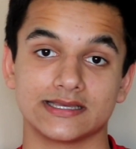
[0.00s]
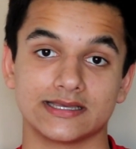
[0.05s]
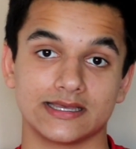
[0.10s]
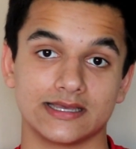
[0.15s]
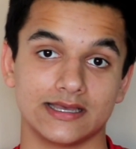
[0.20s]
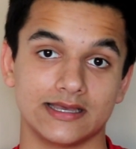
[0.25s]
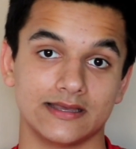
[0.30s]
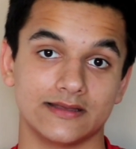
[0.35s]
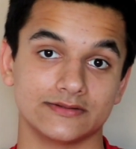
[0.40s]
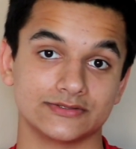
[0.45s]

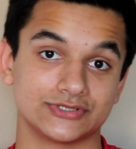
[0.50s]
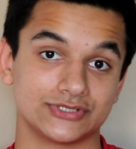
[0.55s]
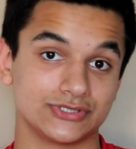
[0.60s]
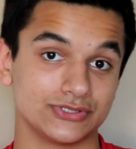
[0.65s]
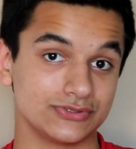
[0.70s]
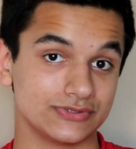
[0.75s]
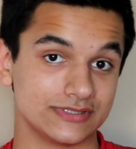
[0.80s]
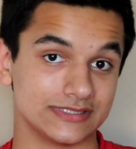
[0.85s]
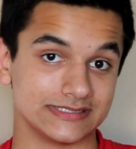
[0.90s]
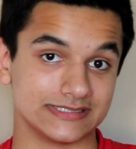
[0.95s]
uh,
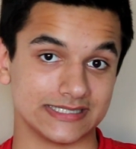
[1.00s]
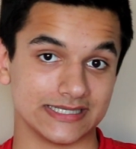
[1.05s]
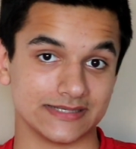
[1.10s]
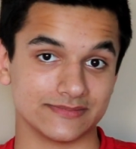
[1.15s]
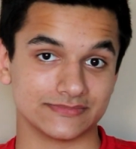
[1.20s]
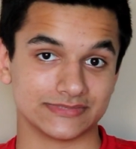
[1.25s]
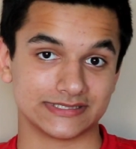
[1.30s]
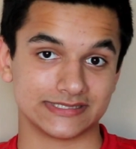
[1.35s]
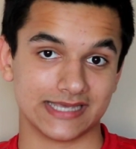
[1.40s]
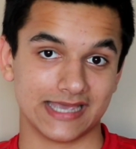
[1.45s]
to the
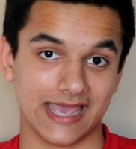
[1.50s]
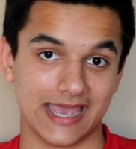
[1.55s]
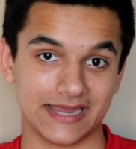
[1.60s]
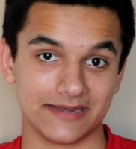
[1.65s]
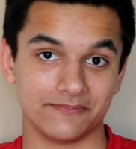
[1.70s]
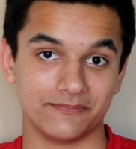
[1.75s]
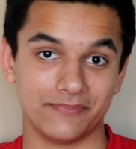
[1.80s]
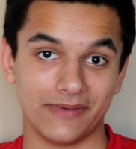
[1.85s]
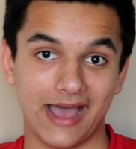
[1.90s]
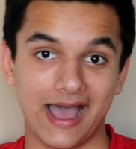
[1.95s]
teams that
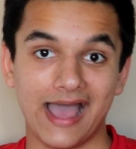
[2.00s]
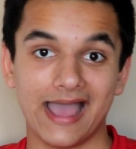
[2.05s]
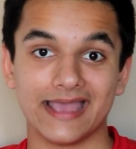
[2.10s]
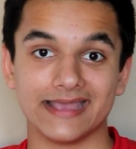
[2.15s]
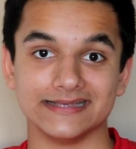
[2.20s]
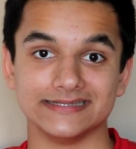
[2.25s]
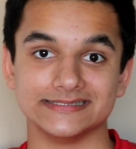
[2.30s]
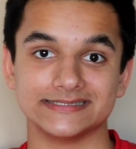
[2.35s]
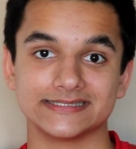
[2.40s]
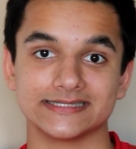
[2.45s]
had
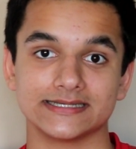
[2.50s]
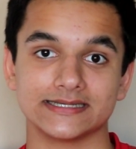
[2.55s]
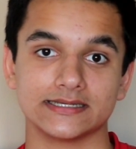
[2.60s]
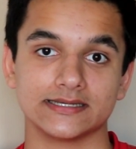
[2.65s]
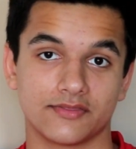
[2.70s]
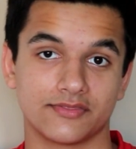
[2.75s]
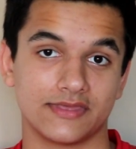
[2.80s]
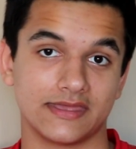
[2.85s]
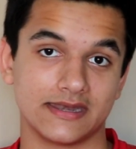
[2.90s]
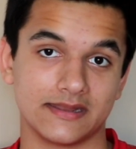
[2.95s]
byes,
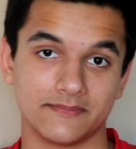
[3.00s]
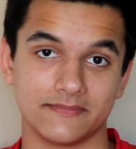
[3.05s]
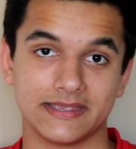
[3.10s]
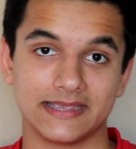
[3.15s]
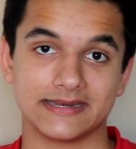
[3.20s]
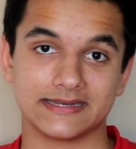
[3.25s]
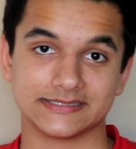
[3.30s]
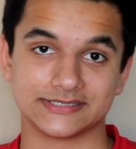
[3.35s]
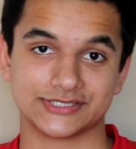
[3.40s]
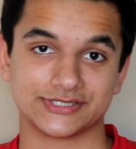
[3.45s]
then it
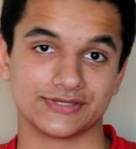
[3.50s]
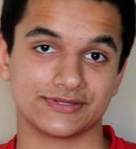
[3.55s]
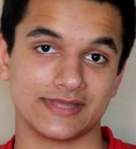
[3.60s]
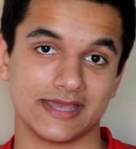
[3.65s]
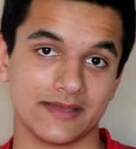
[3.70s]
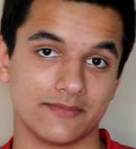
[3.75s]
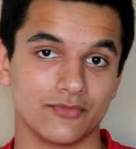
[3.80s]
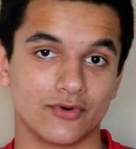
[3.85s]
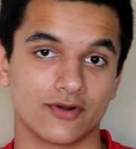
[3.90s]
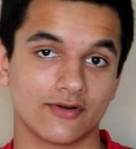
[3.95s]
made it so
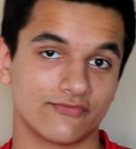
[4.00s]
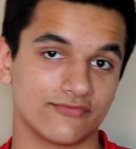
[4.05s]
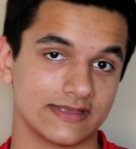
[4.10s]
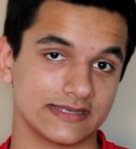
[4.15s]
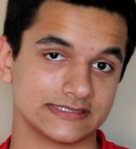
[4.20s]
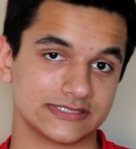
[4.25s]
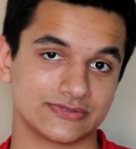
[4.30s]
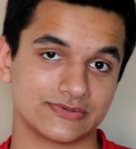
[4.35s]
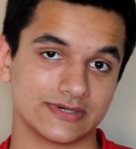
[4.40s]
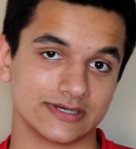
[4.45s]
that more
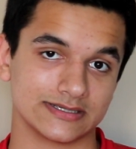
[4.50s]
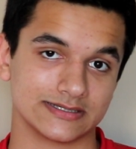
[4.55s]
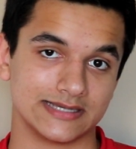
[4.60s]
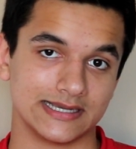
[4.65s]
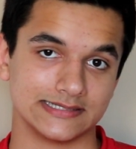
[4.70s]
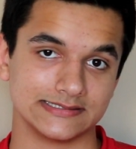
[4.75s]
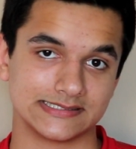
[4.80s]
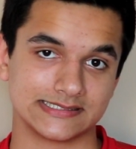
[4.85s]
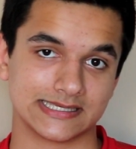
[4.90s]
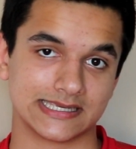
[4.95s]
fans were
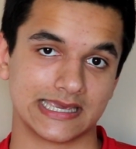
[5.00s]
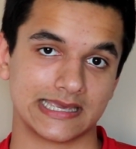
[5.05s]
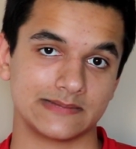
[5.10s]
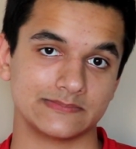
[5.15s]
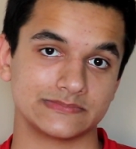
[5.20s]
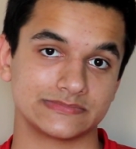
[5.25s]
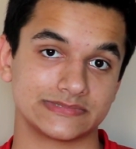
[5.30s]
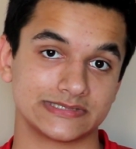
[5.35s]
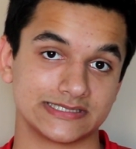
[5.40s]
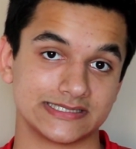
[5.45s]
inclined to
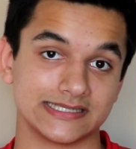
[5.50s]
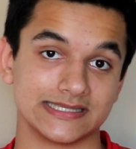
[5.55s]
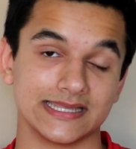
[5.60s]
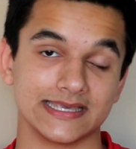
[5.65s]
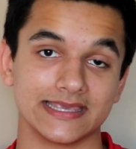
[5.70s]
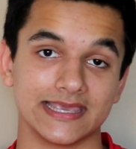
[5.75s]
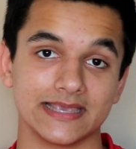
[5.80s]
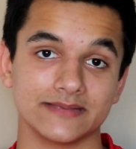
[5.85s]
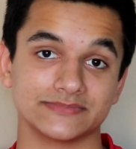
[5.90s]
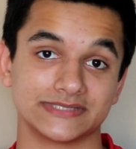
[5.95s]
come to the
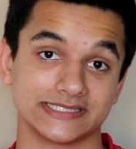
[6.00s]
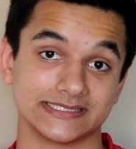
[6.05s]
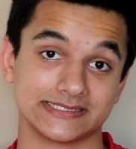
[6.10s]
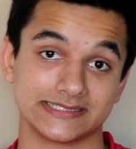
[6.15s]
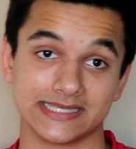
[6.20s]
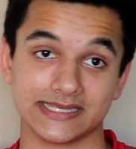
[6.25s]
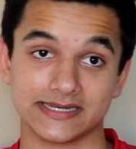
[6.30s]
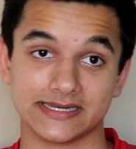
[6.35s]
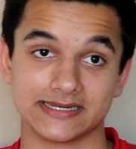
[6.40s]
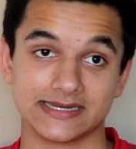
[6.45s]
games as
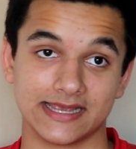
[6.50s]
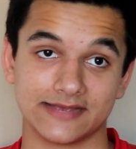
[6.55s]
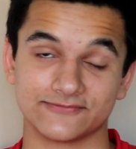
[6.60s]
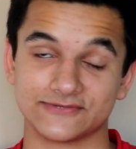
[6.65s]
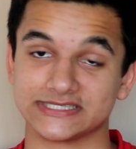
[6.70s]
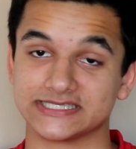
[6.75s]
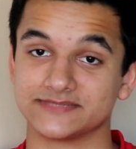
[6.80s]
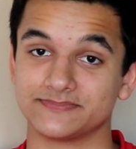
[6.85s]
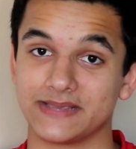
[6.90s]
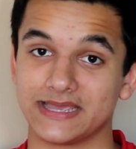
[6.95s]
they didn't have
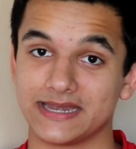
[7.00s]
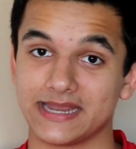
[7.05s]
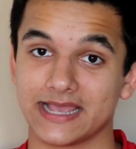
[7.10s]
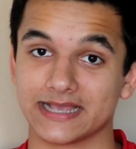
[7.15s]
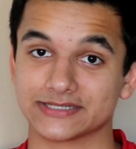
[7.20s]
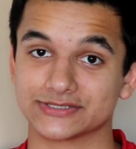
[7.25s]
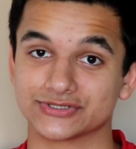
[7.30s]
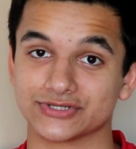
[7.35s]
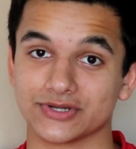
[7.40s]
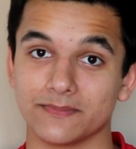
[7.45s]
to spend
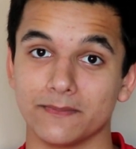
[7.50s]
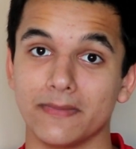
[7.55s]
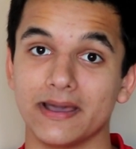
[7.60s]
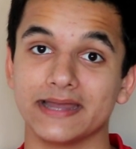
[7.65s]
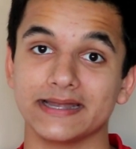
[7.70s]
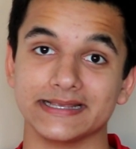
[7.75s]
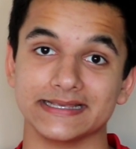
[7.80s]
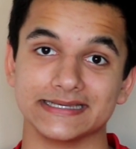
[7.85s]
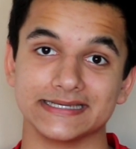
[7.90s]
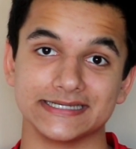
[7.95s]
extra
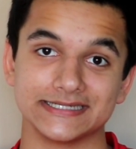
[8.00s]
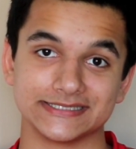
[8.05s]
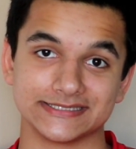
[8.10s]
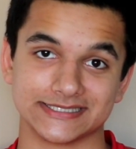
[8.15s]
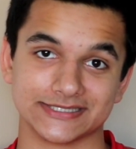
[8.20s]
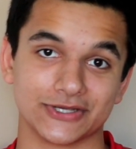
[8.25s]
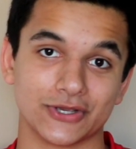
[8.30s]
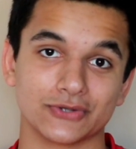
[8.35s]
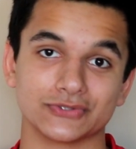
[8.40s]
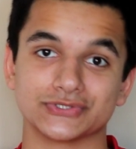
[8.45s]
money to
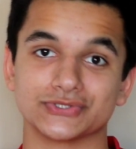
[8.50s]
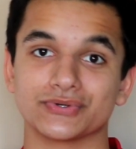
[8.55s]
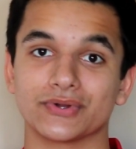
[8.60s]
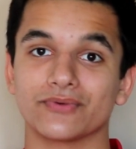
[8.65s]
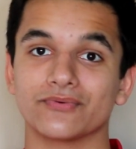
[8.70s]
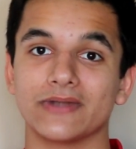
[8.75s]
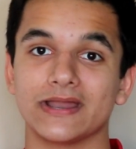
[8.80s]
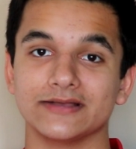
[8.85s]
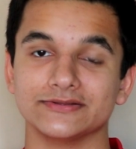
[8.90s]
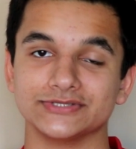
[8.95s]
go to a
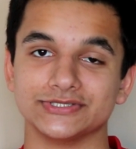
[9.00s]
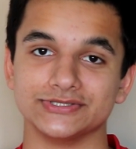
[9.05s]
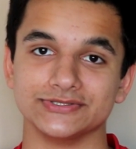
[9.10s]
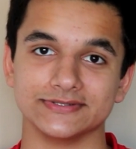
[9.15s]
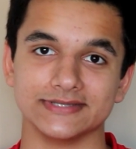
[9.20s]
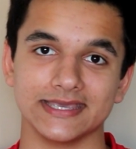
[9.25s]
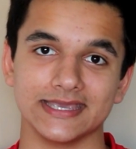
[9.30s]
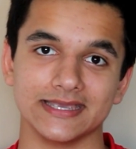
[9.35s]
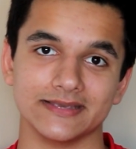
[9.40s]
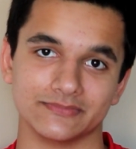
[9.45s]
round two
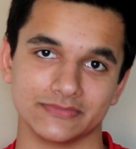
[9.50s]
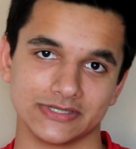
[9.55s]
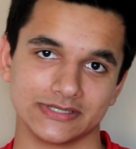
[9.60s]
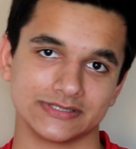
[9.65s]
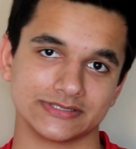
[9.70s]
game.